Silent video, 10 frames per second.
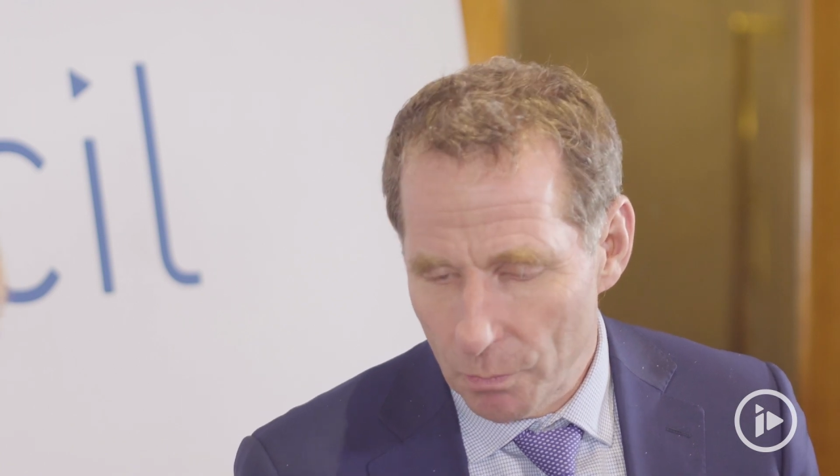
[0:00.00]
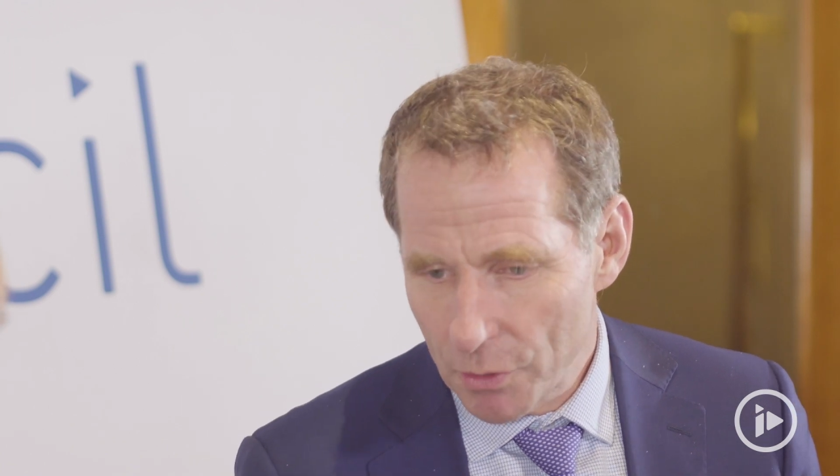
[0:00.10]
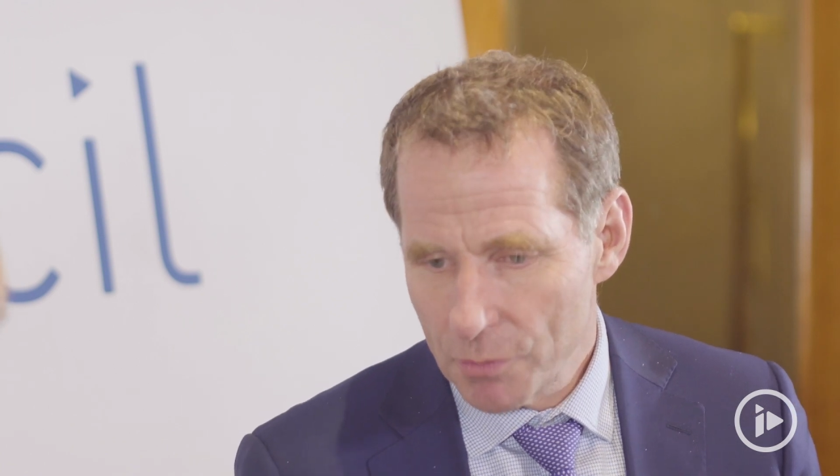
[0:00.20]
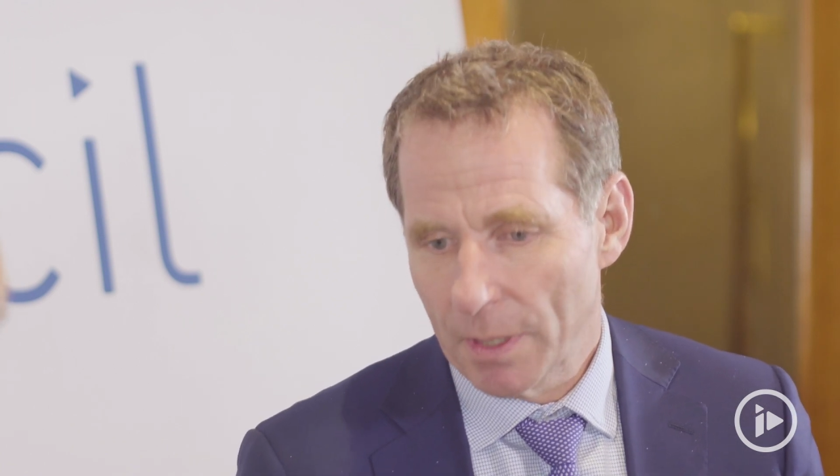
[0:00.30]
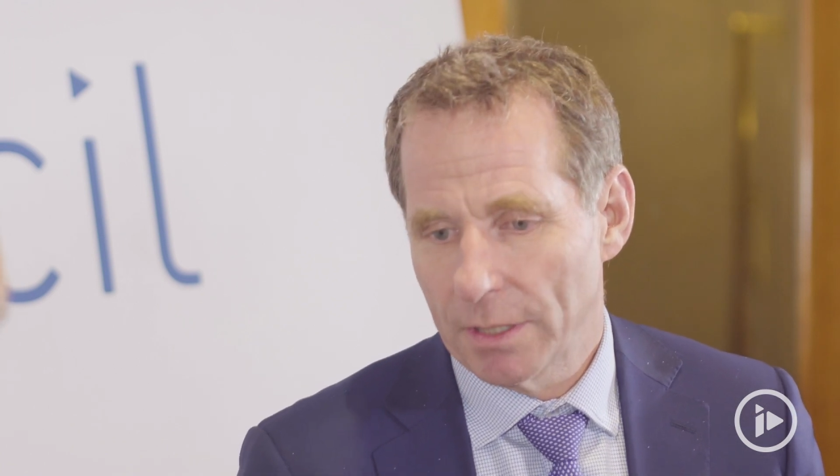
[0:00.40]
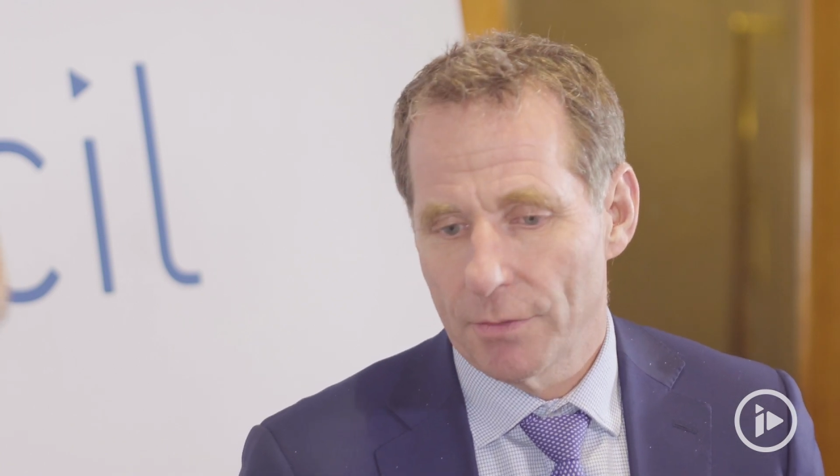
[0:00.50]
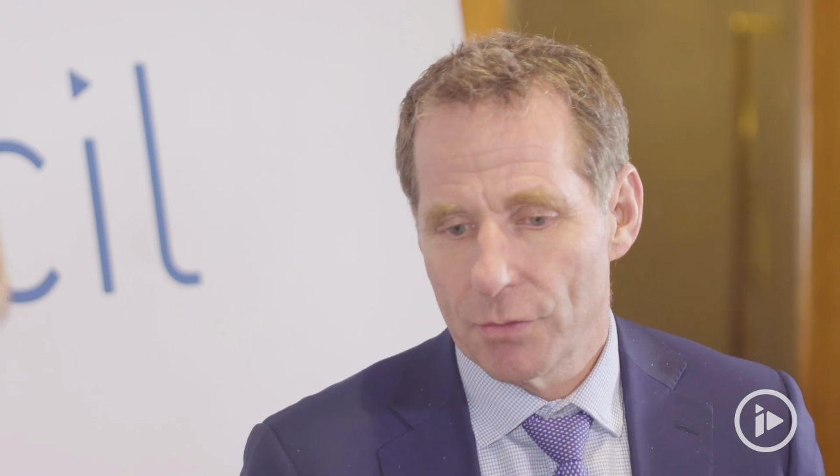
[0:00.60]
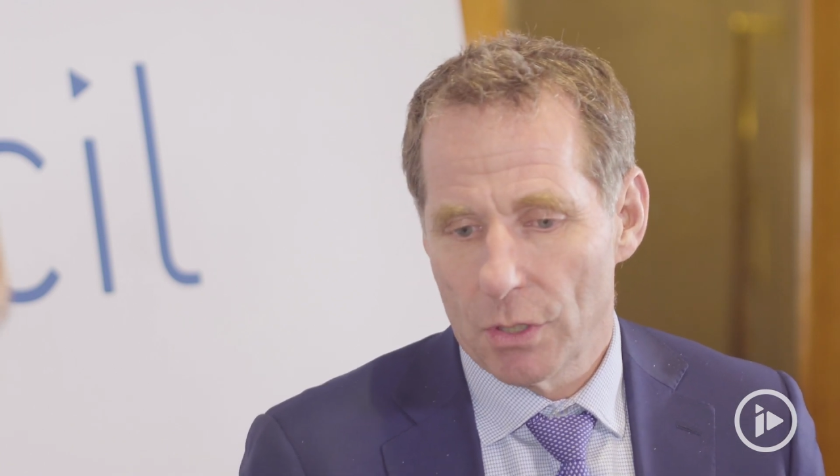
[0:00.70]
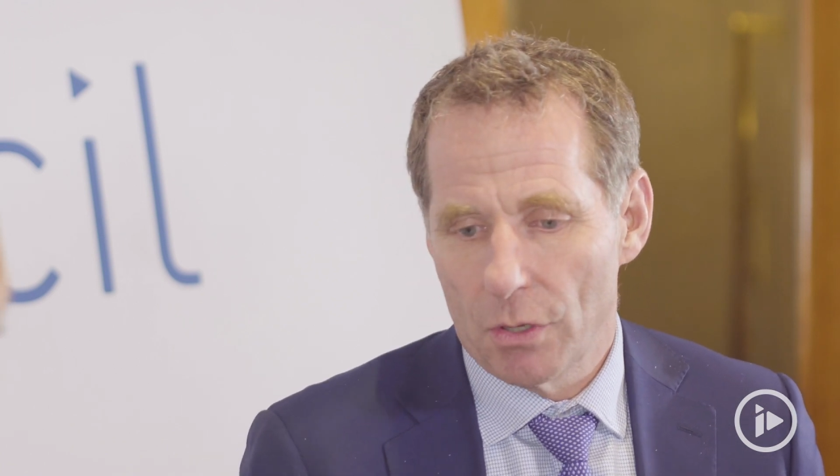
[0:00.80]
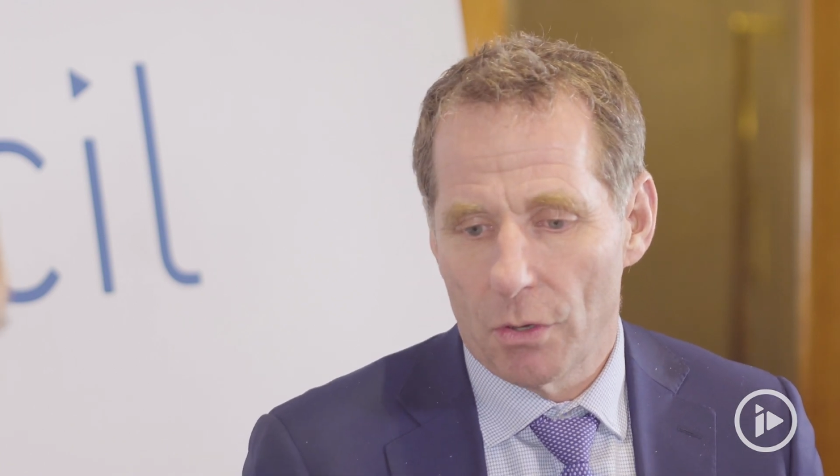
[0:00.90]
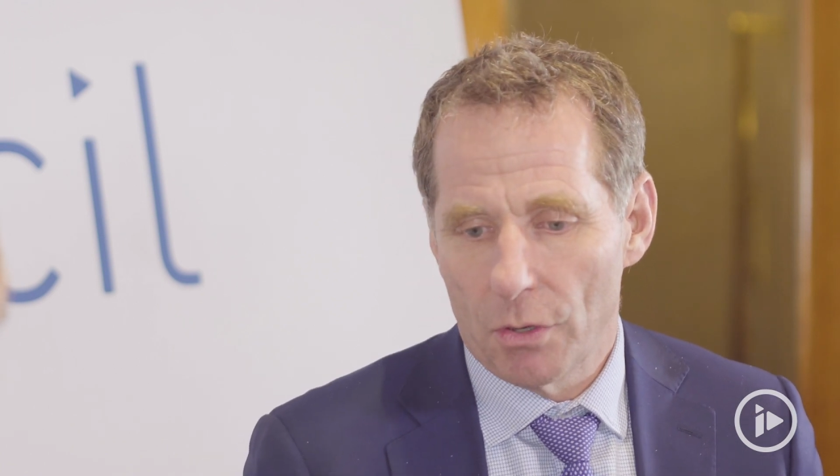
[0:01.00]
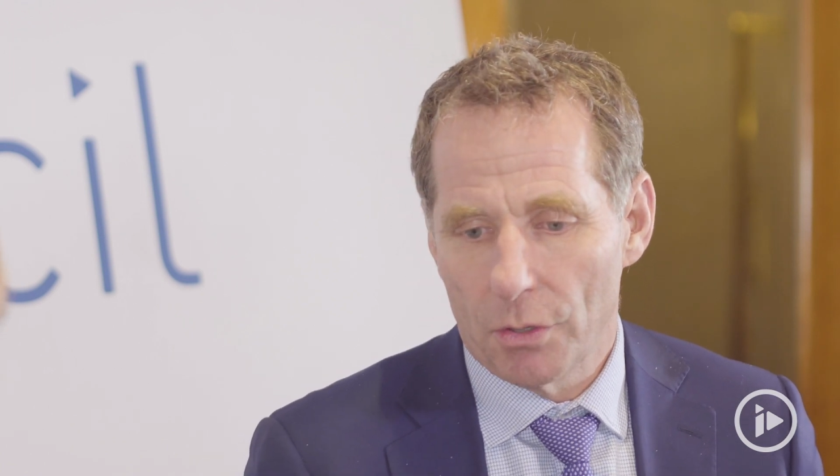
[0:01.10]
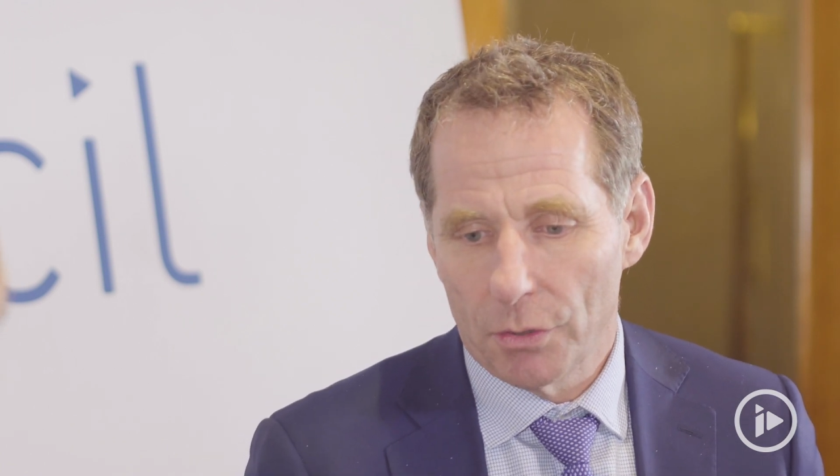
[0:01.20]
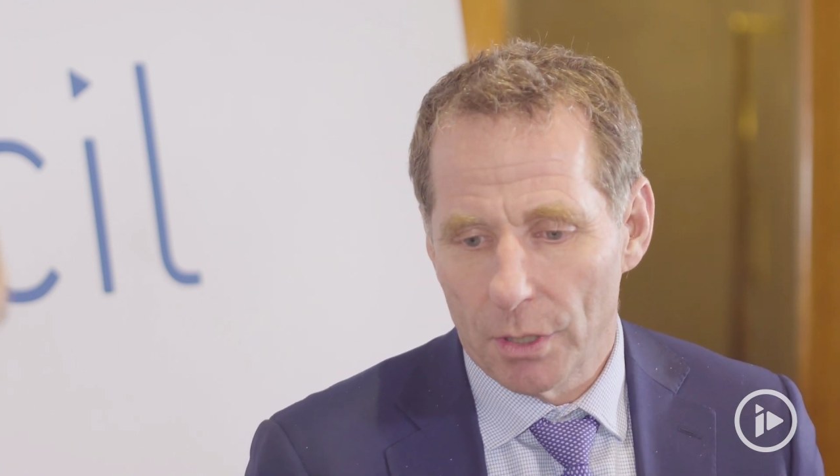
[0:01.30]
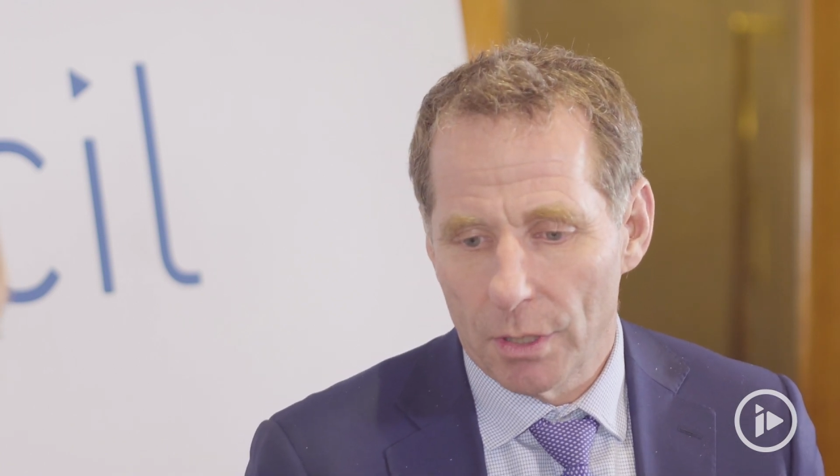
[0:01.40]
perspectives
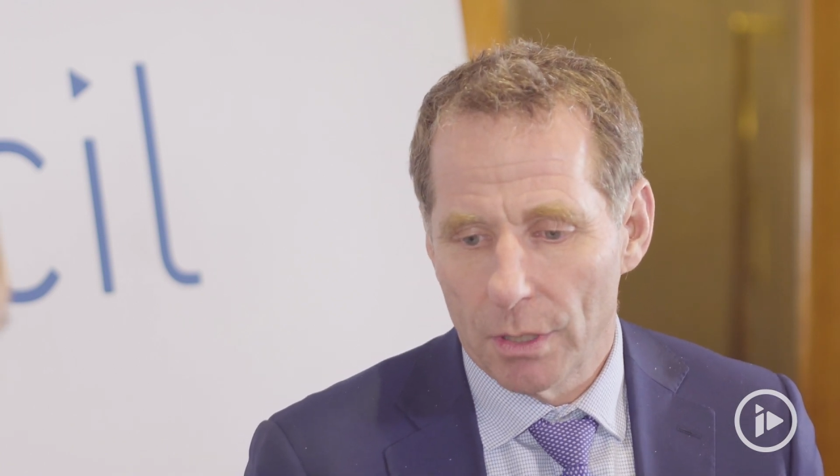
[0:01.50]
on